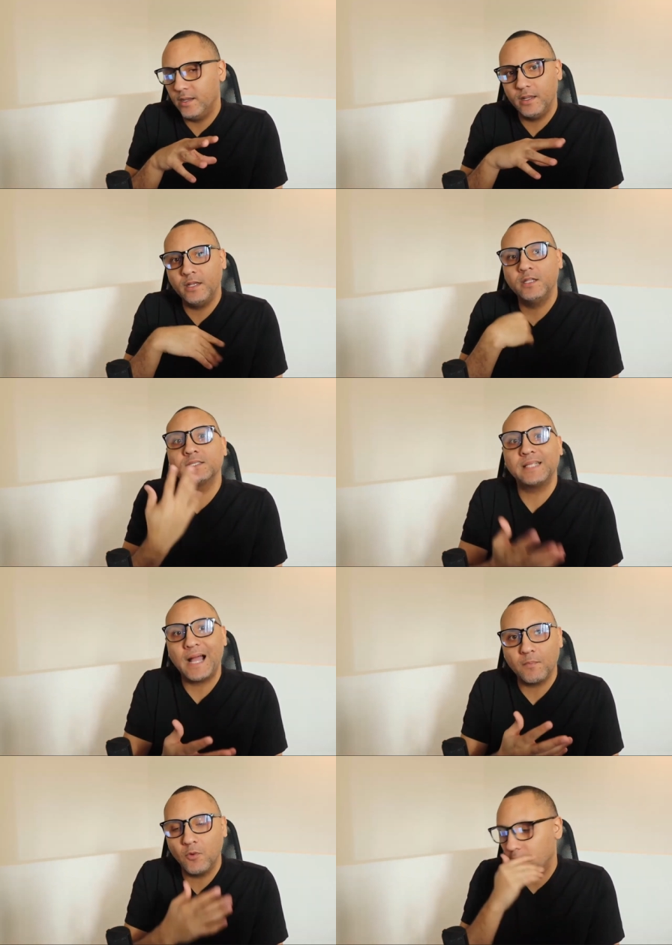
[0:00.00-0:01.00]
in the stock
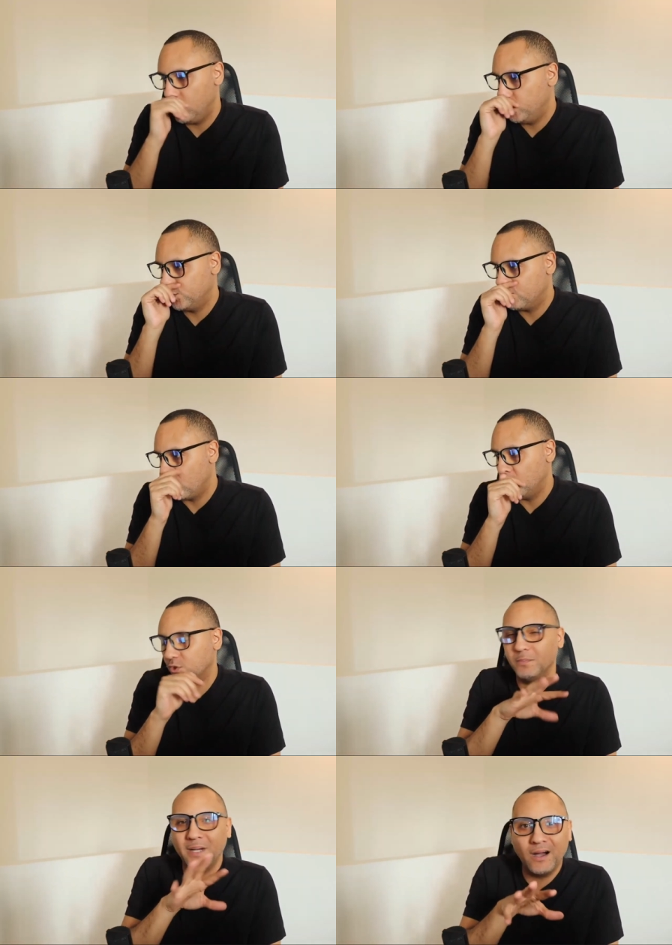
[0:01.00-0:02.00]
market, which grows
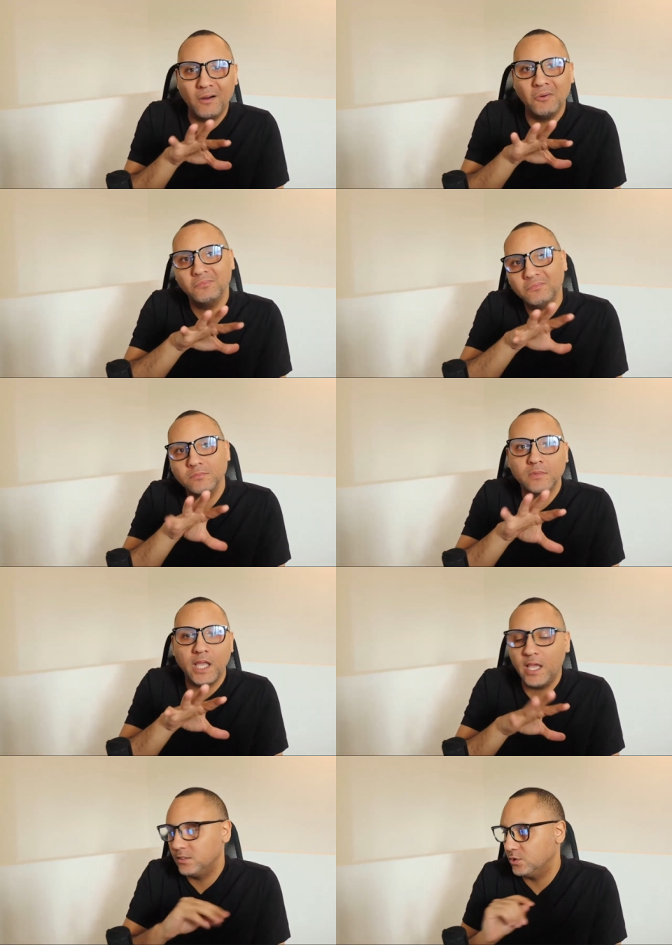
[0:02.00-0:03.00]
about
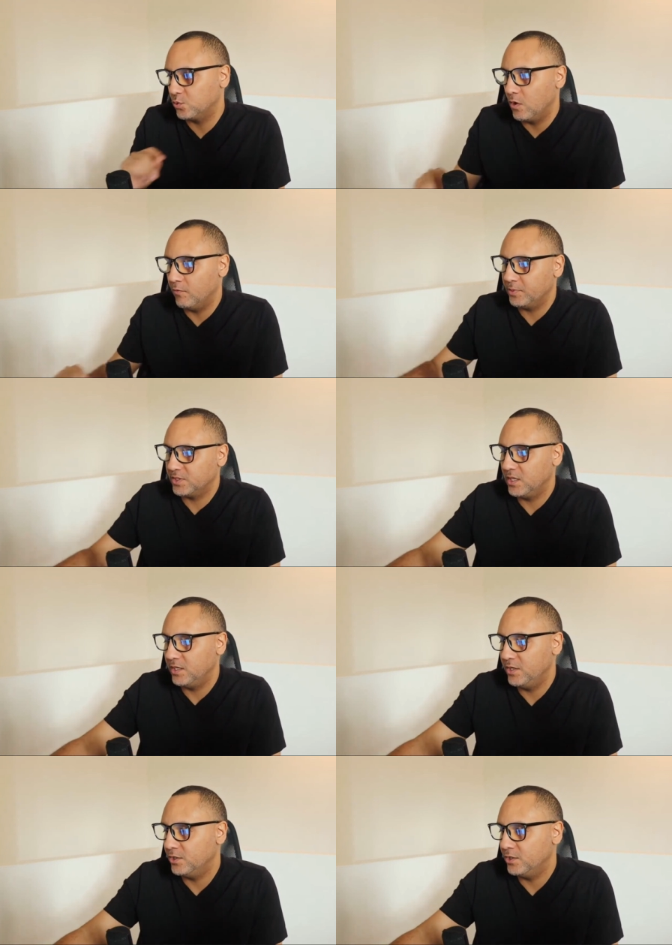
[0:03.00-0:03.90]
eight to twelve percent a year.